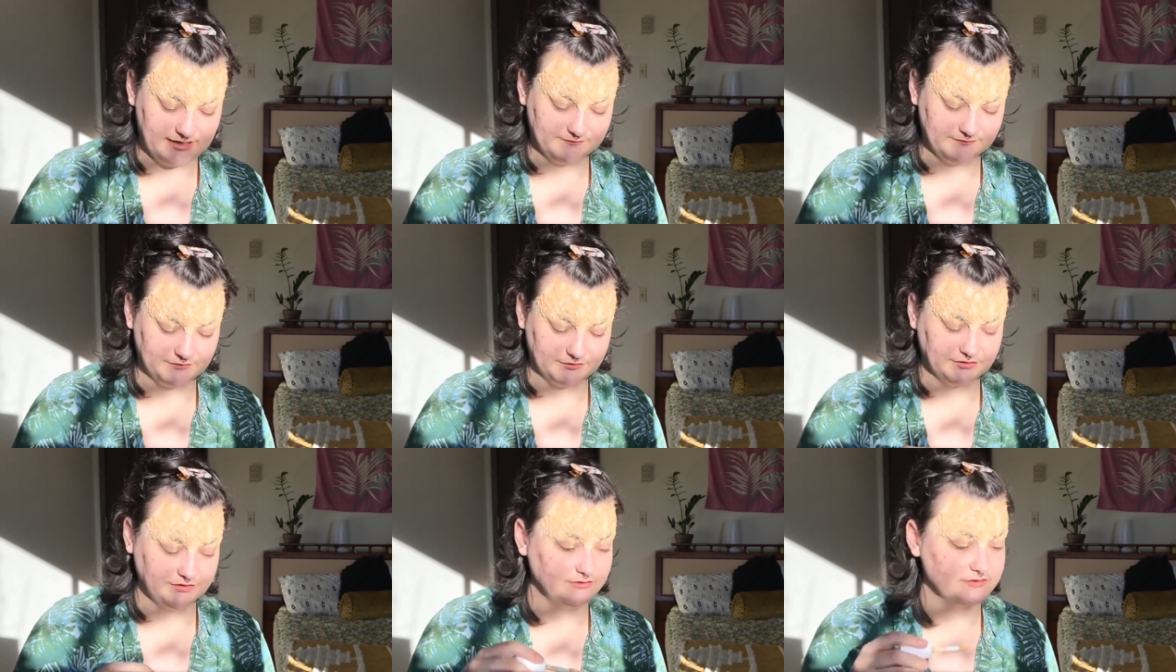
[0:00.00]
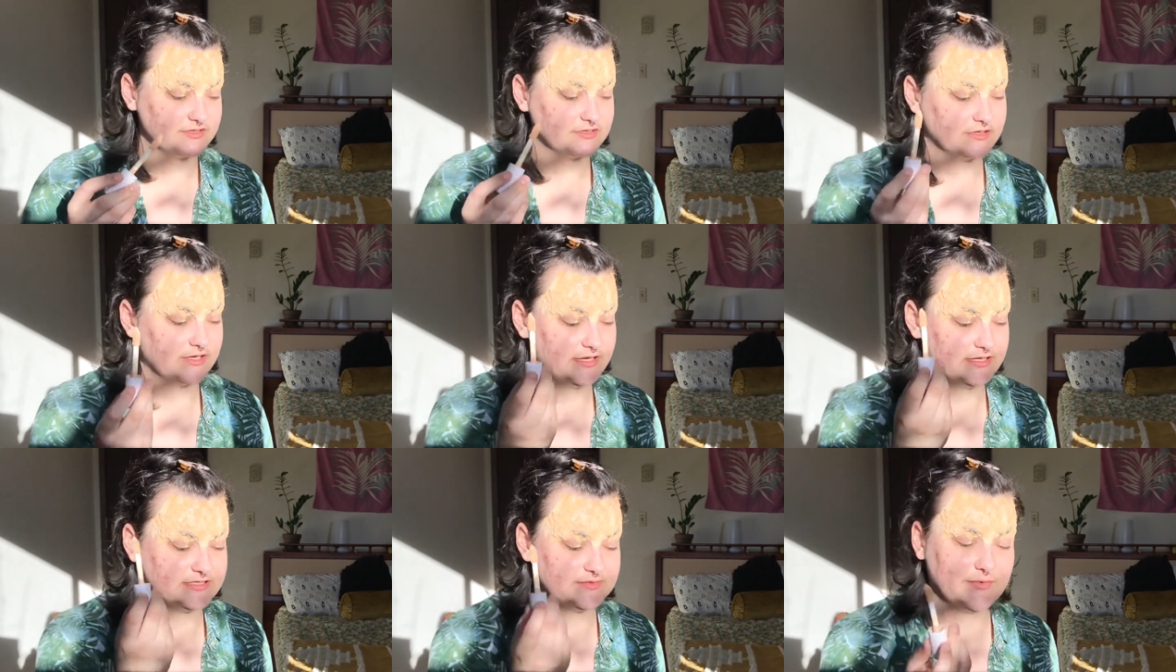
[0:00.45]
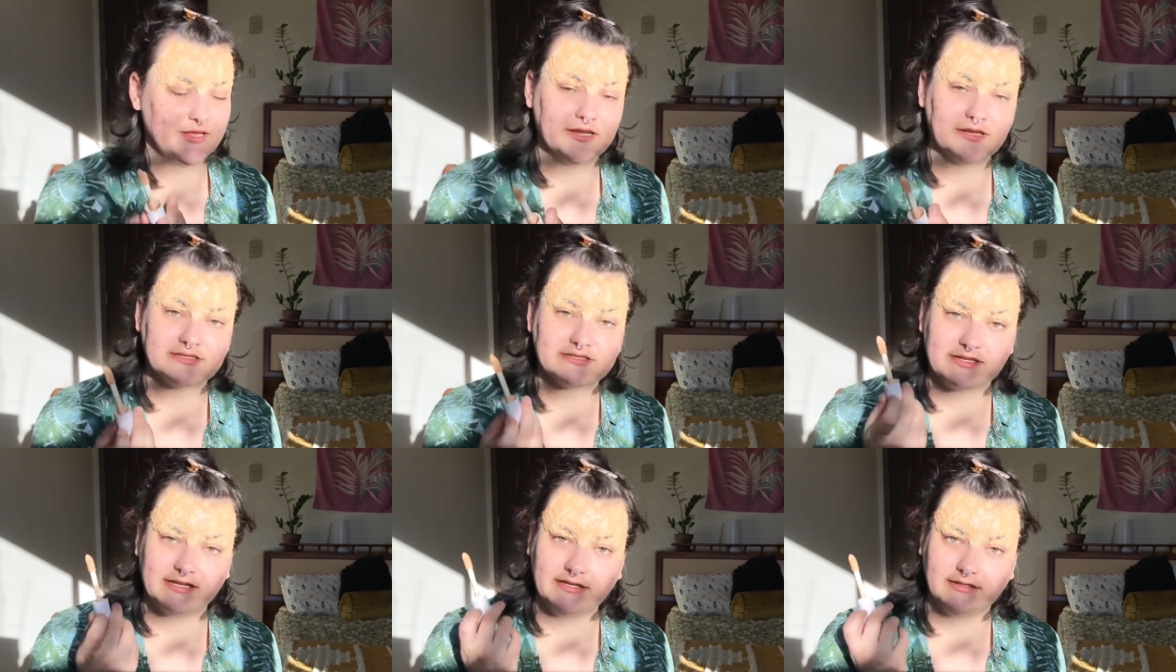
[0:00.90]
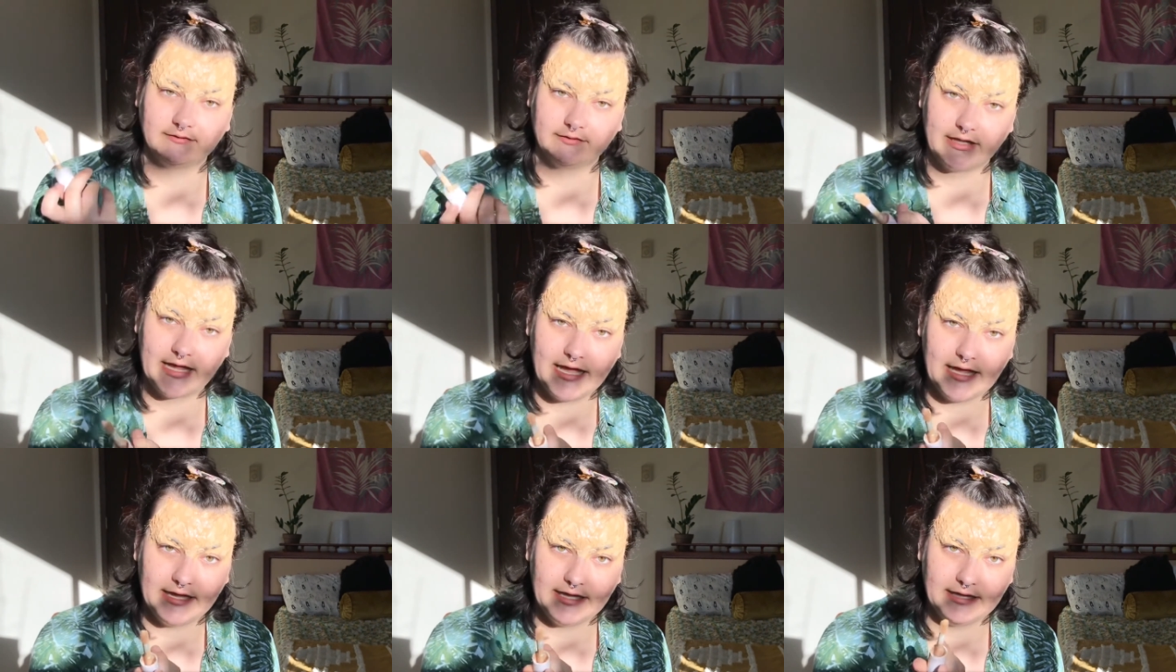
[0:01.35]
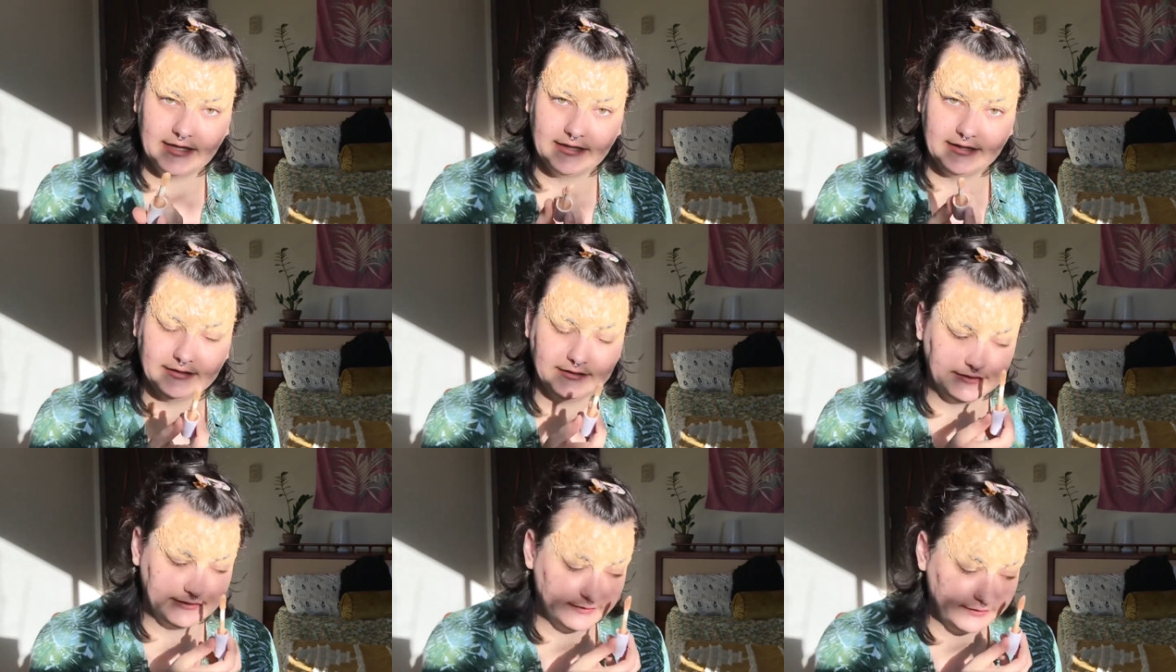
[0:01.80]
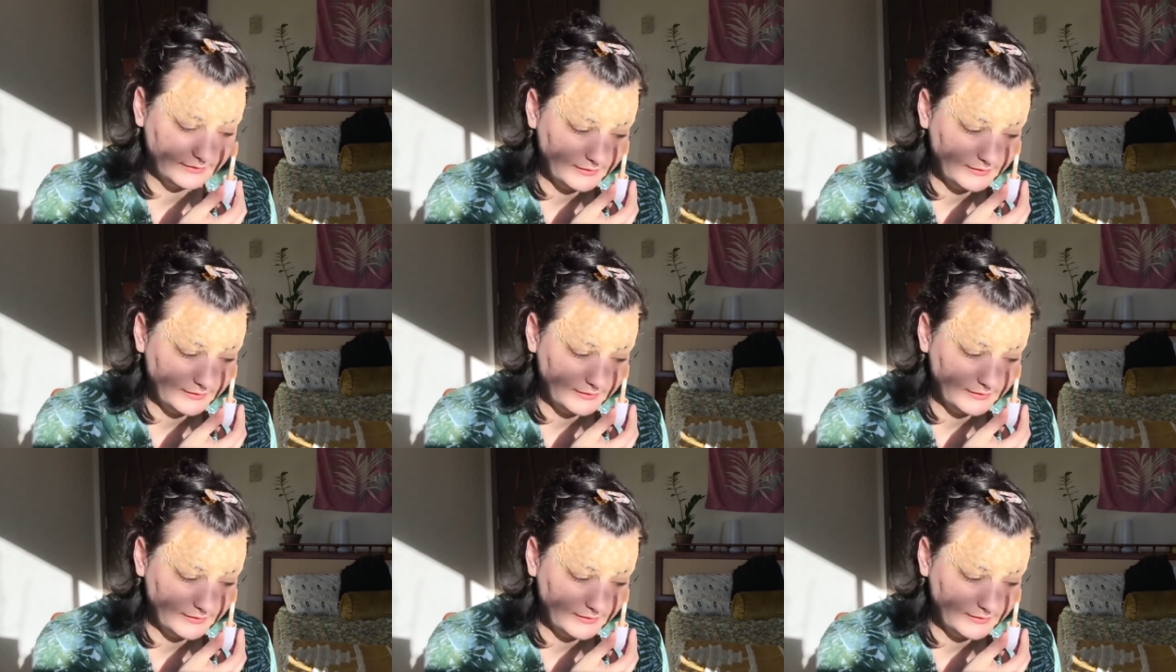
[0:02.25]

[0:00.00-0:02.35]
for use in cosmetics like lead and